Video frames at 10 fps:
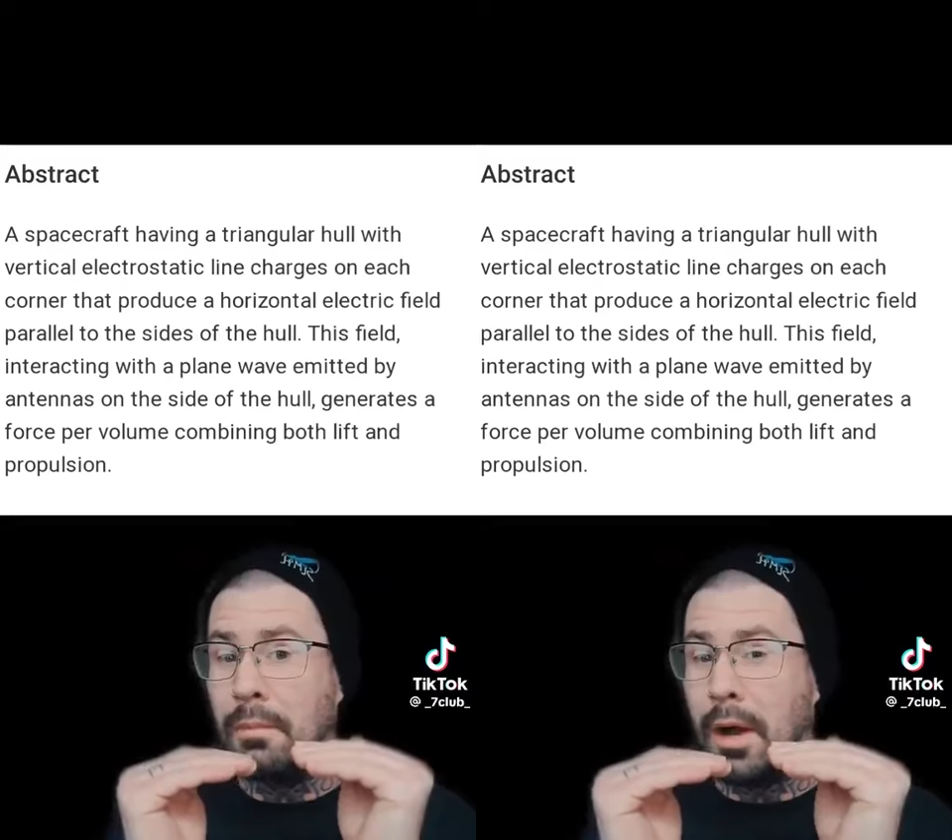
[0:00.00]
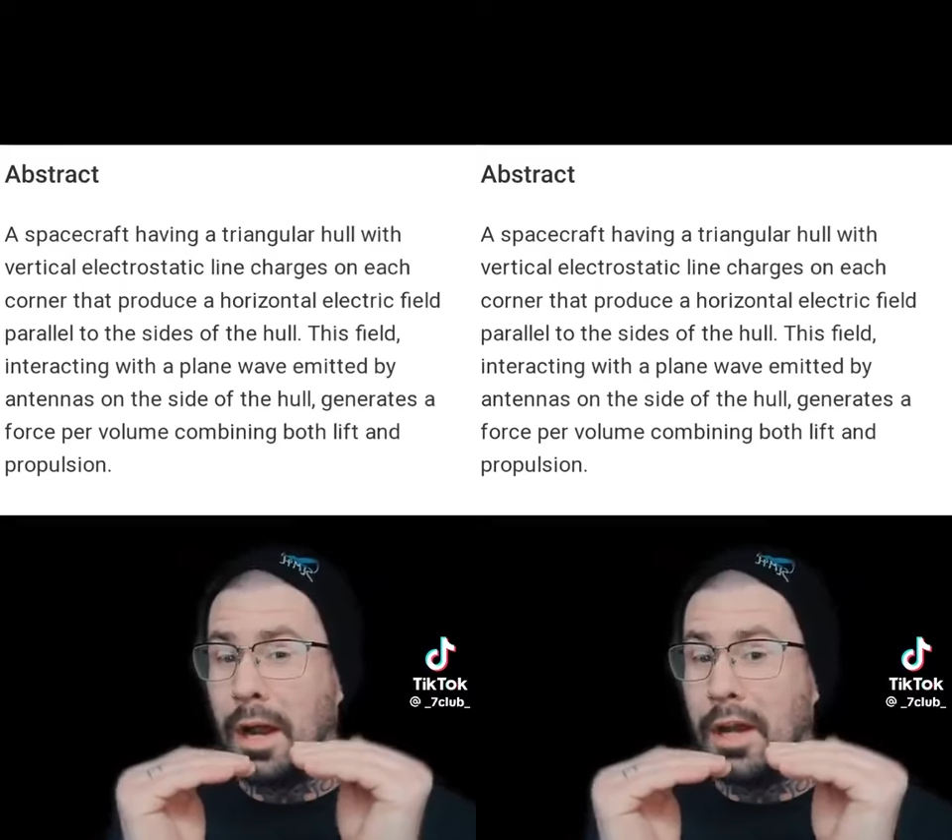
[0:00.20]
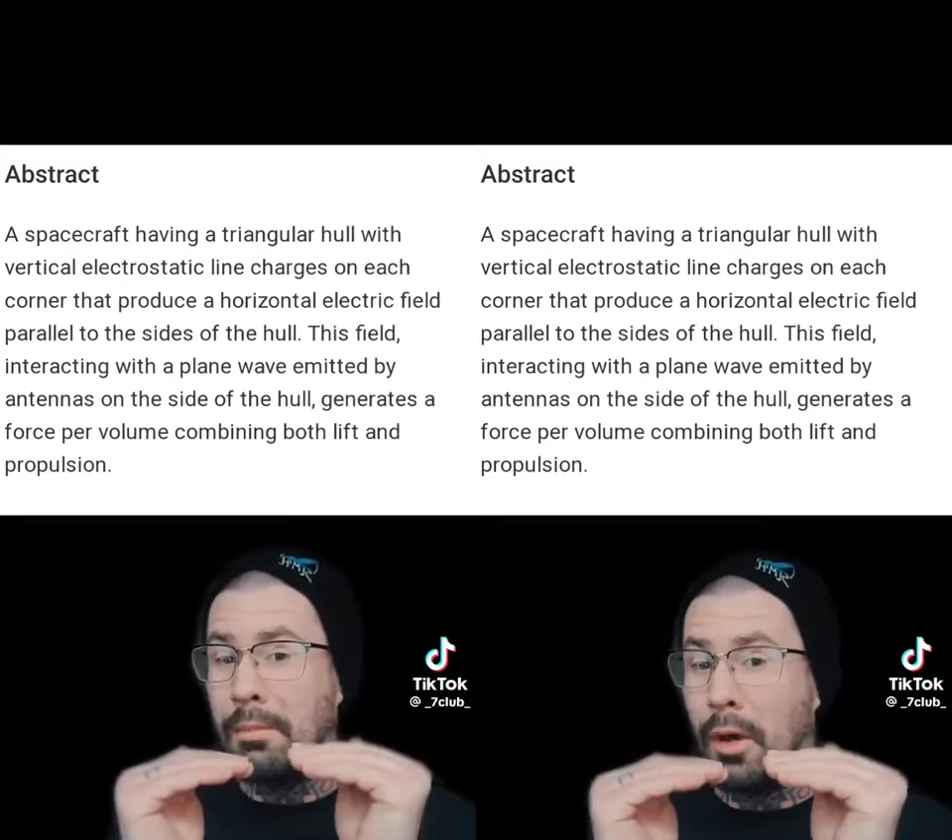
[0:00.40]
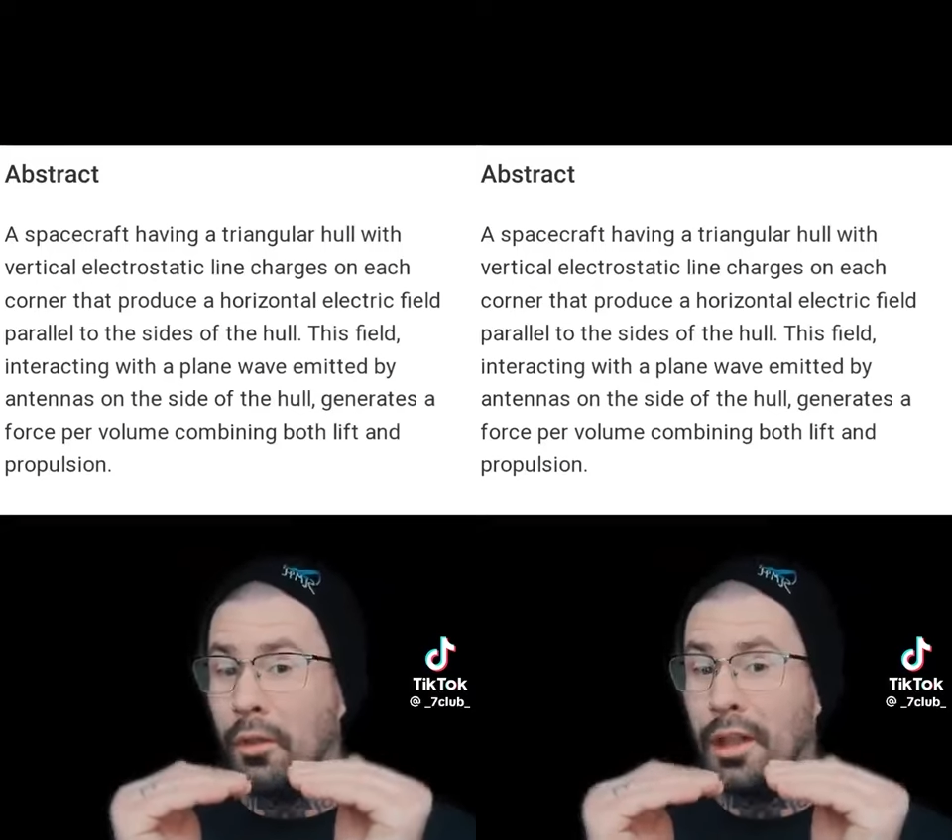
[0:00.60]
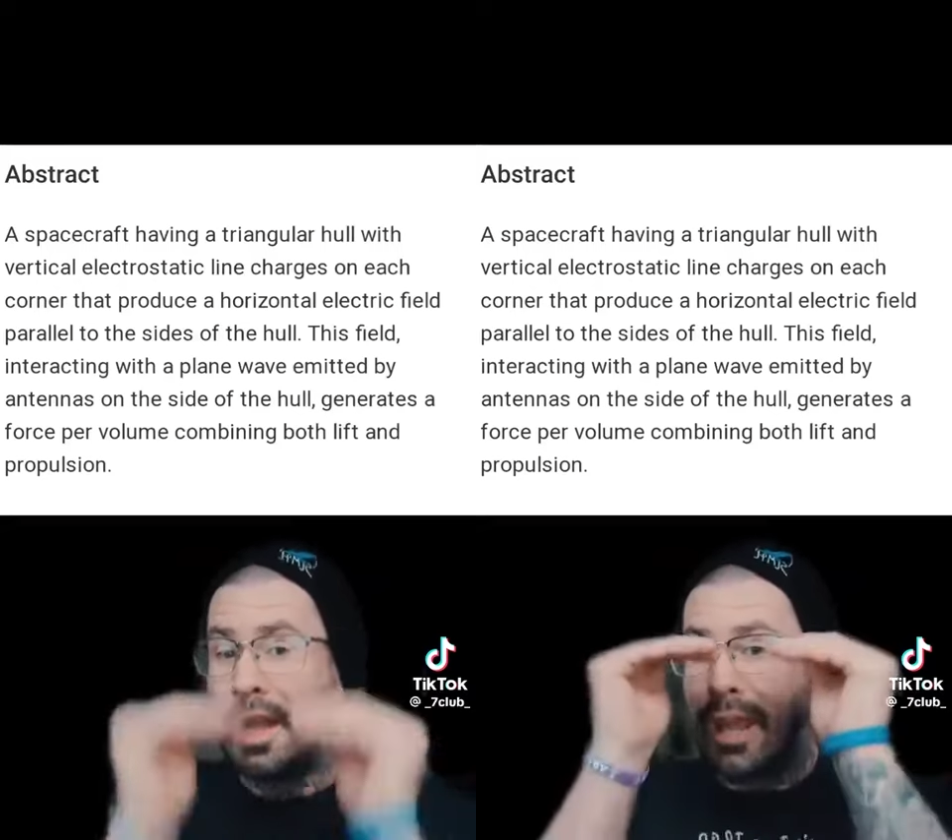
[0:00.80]
combining
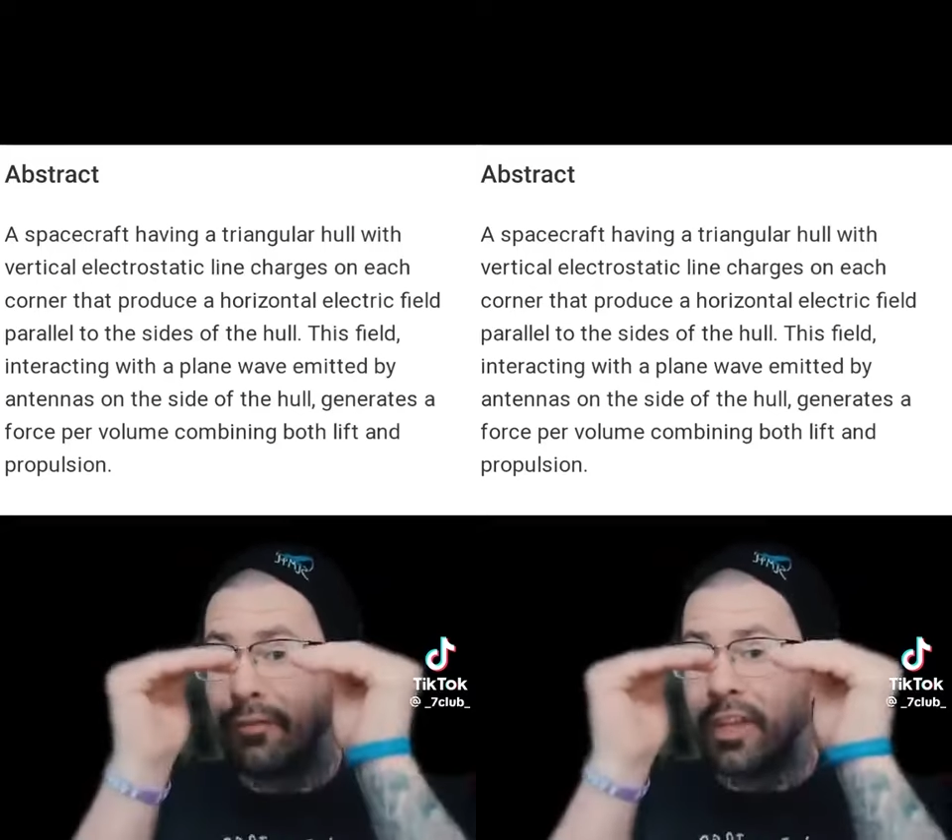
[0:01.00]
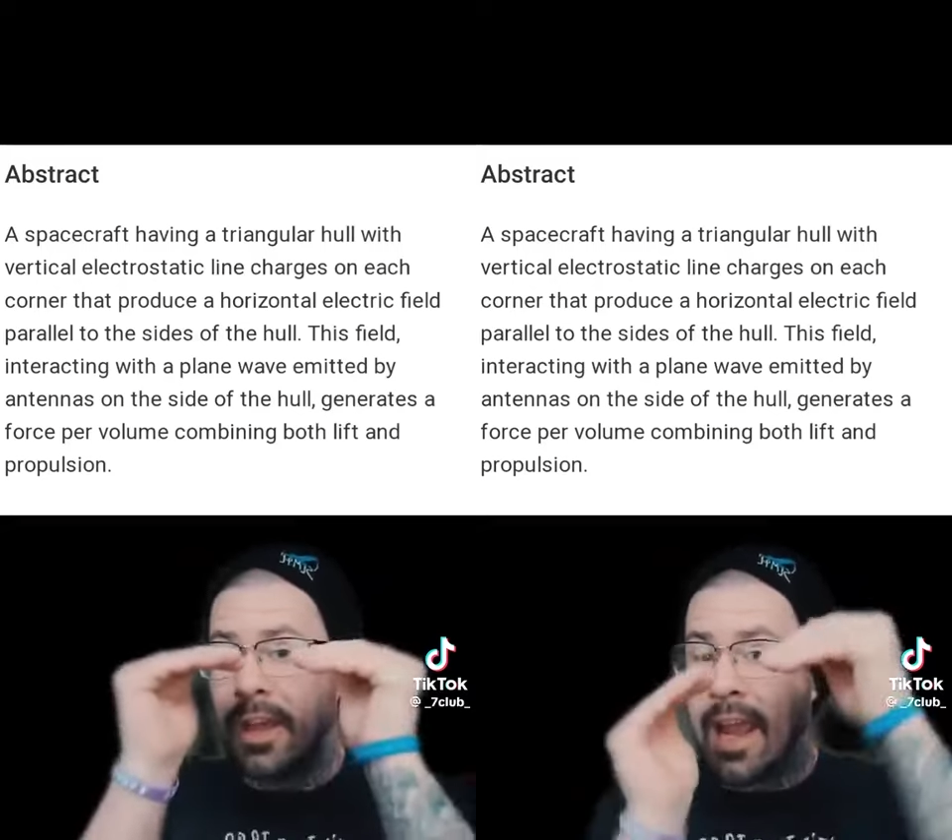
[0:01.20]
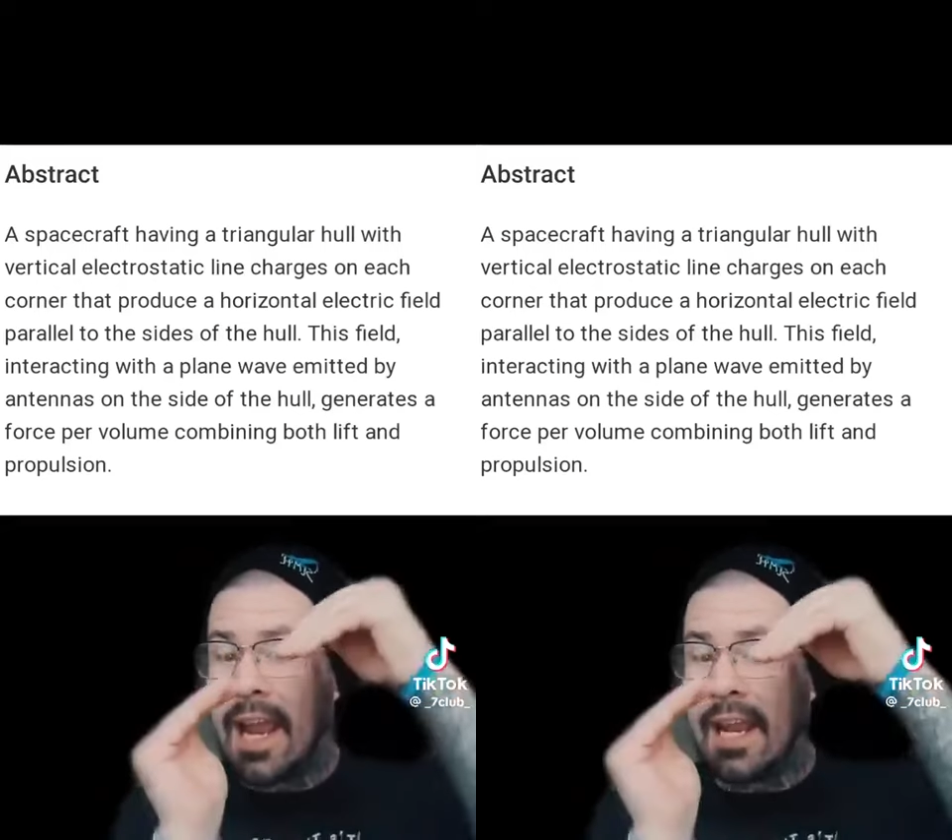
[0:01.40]
both lift